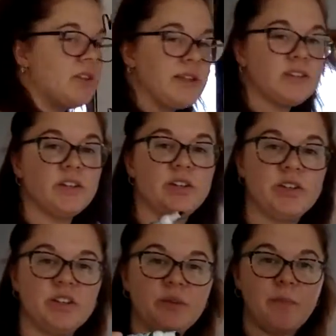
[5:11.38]
that's a
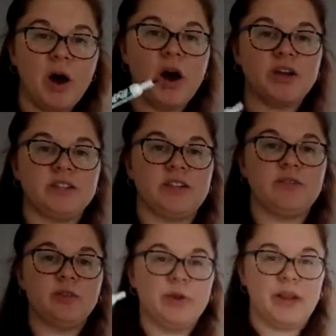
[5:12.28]
good, positive,
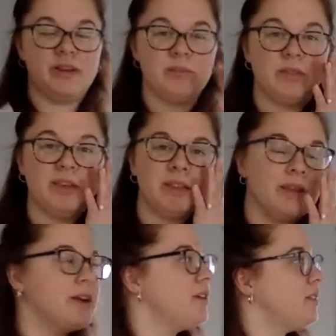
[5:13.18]
random thing
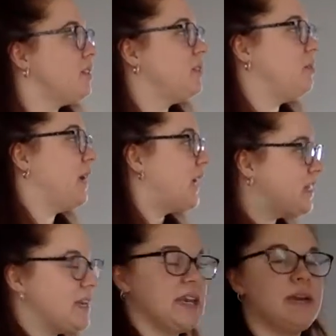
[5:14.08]
there, picking
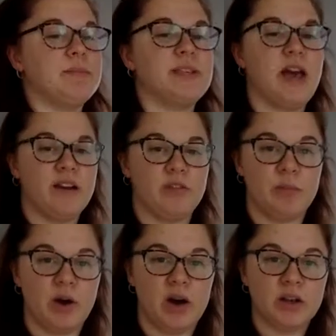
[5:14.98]
the names out of a
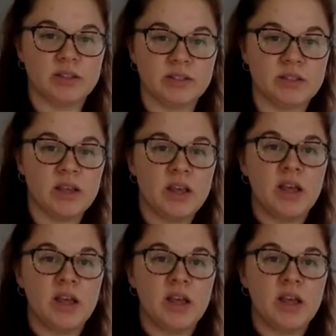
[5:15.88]
box.